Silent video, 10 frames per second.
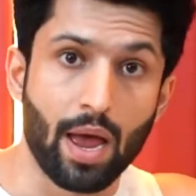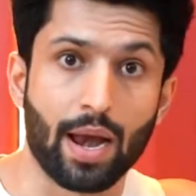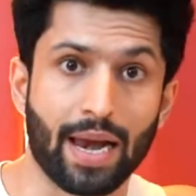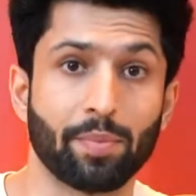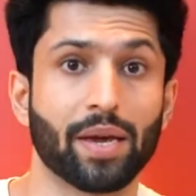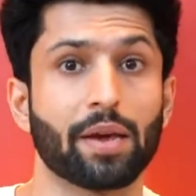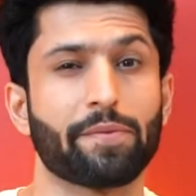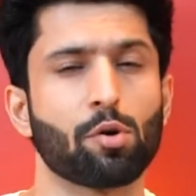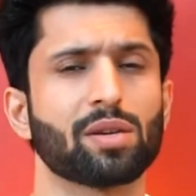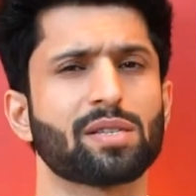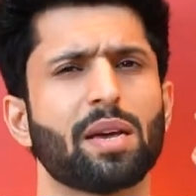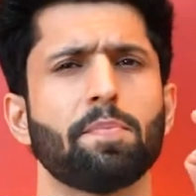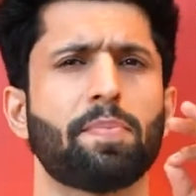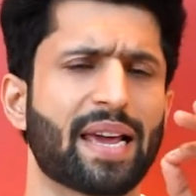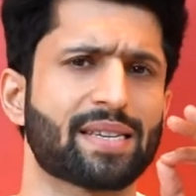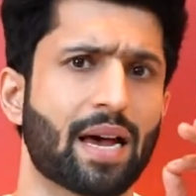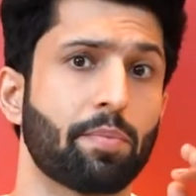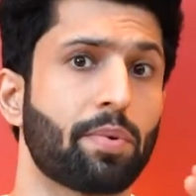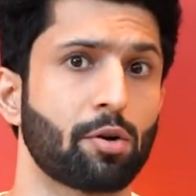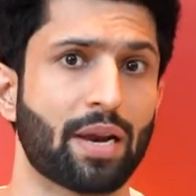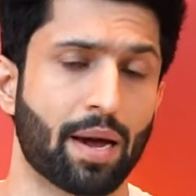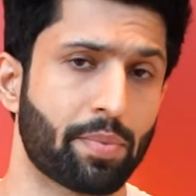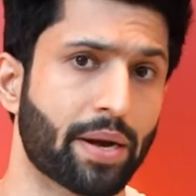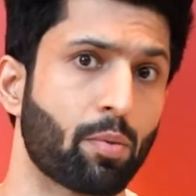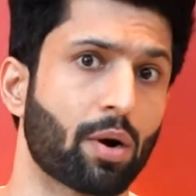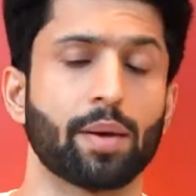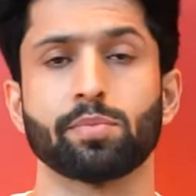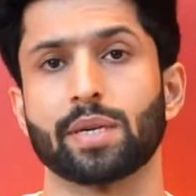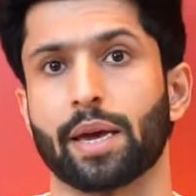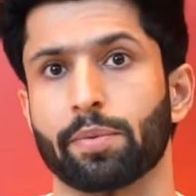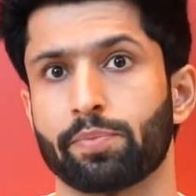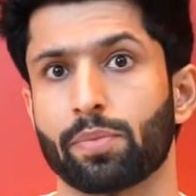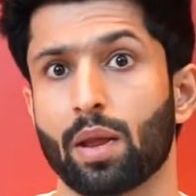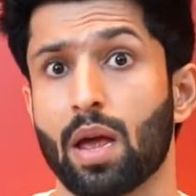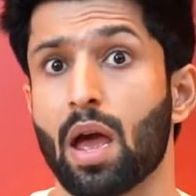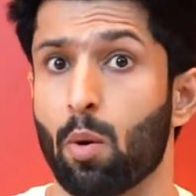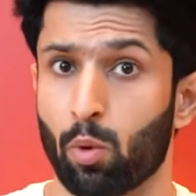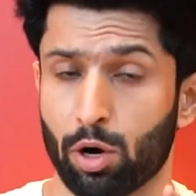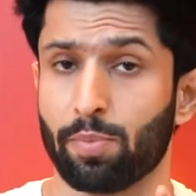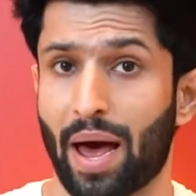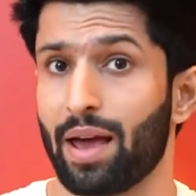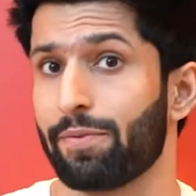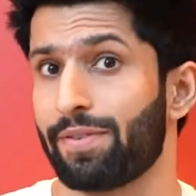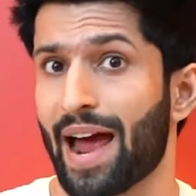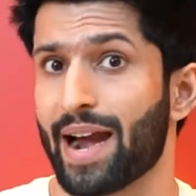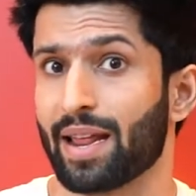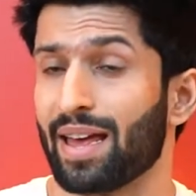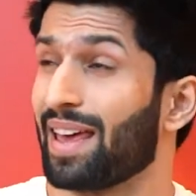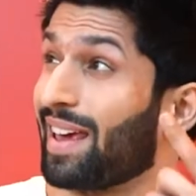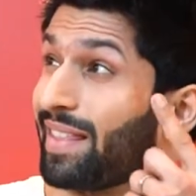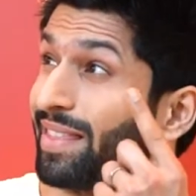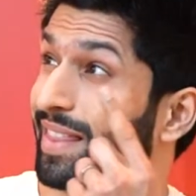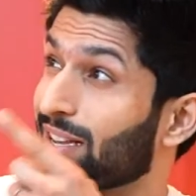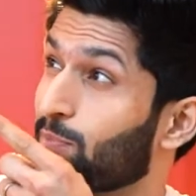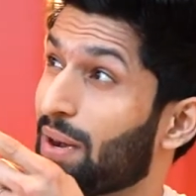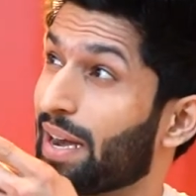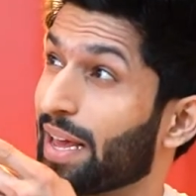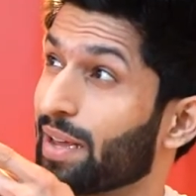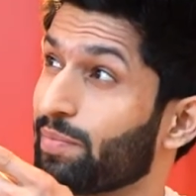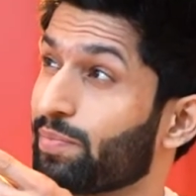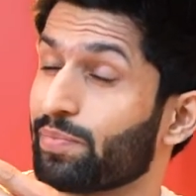Let me give you a simple example to elaborate what I'm saying. Would you buy a flat in this building?